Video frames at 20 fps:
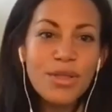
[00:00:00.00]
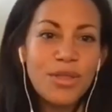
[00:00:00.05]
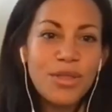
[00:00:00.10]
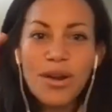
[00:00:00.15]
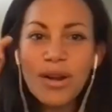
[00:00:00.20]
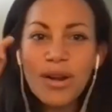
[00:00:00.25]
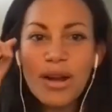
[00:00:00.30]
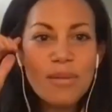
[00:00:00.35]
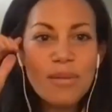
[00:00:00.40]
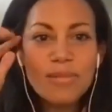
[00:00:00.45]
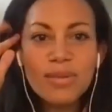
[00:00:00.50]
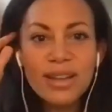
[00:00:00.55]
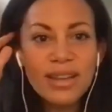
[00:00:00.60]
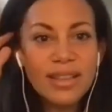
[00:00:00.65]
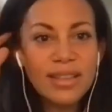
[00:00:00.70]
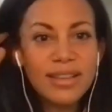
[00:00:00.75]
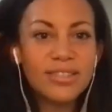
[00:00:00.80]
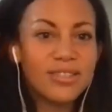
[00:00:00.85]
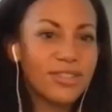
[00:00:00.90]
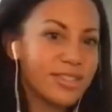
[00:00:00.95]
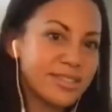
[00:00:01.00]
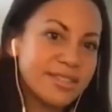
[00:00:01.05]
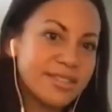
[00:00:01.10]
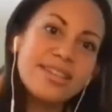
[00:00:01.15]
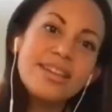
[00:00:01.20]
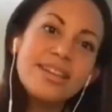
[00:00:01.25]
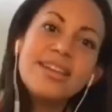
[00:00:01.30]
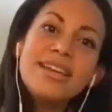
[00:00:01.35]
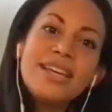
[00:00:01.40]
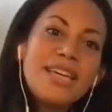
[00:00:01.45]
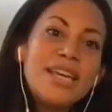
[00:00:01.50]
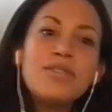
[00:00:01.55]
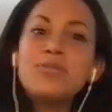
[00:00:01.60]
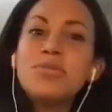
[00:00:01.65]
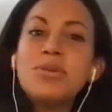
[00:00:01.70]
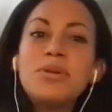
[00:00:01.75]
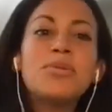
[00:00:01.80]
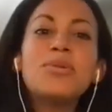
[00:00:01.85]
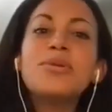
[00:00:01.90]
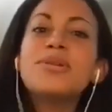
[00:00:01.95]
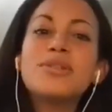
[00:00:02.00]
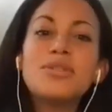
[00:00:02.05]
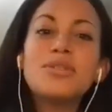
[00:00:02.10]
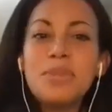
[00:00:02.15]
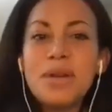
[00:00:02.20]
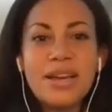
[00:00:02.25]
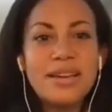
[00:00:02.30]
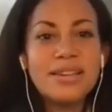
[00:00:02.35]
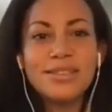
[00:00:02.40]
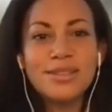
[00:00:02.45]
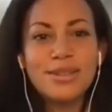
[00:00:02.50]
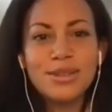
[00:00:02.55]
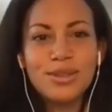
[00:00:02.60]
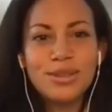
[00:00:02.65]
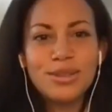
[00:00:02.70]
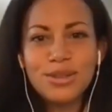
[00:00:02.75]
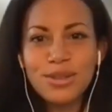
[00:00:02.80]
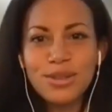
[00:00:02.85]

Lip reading: they're a company that just gives people the space